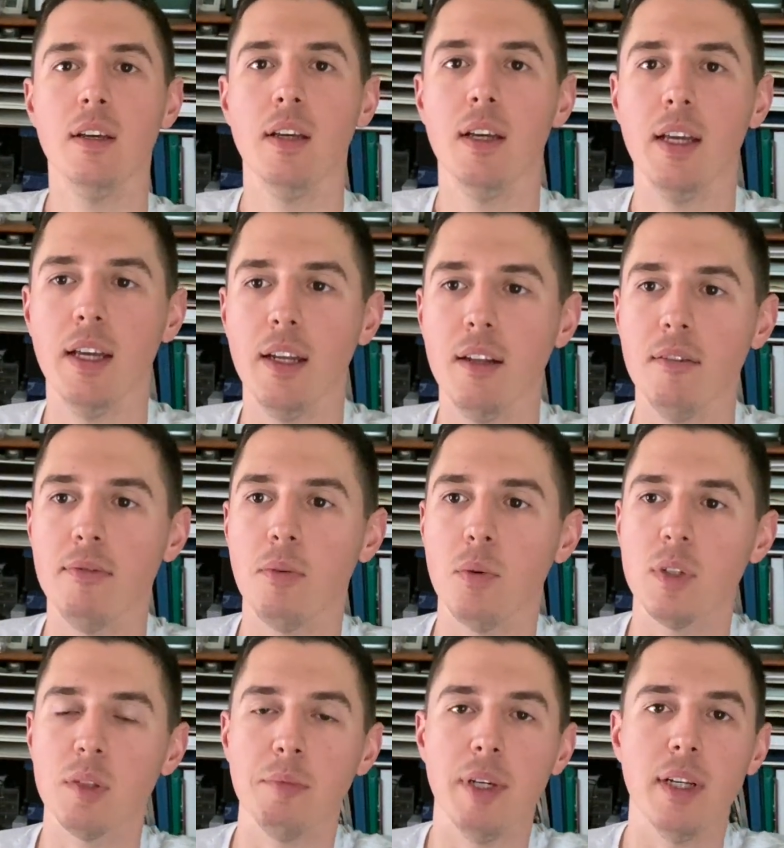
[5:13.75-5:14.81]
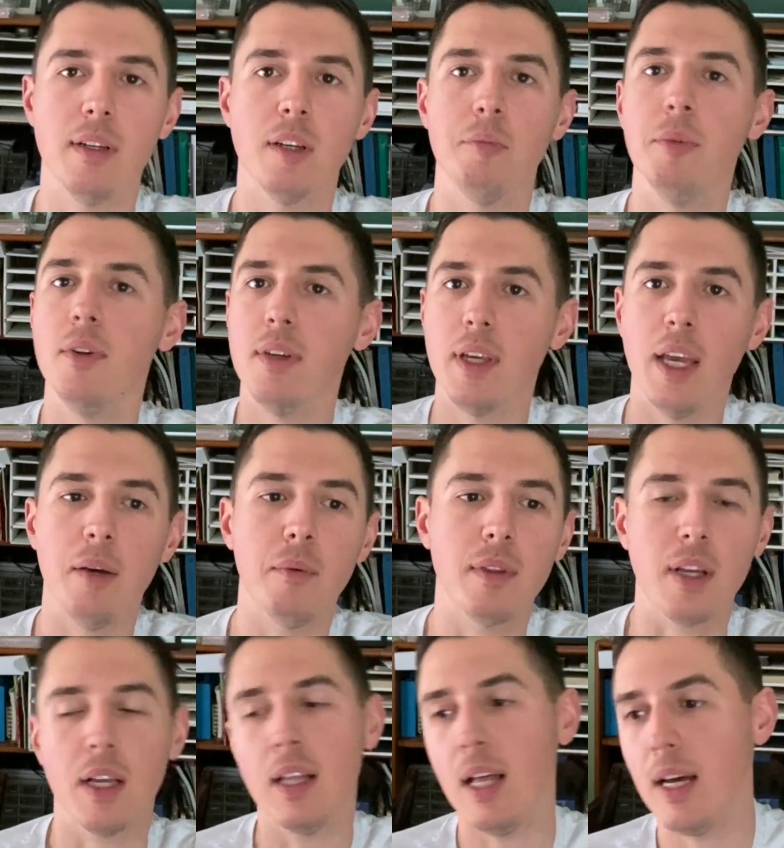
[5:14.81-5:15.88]
And it forced me to communicate
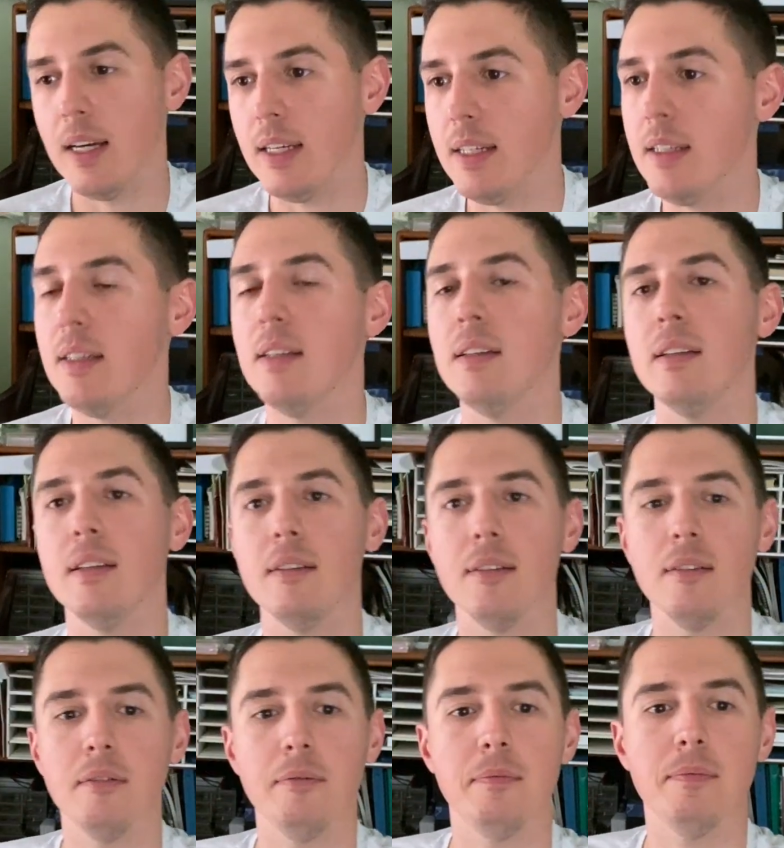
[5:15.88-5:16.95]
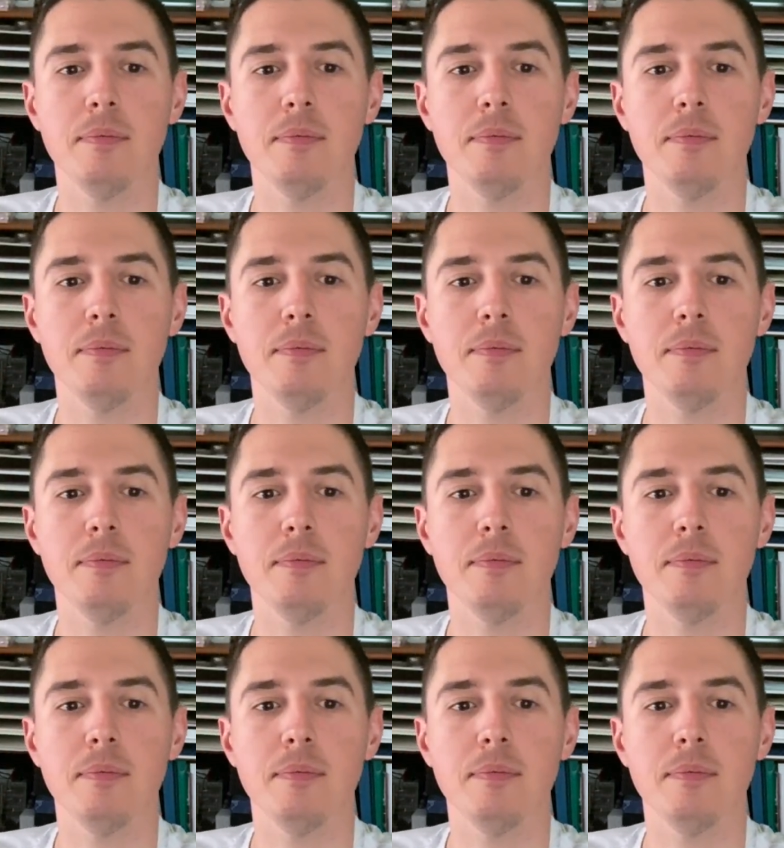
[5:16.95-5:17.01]
with a client and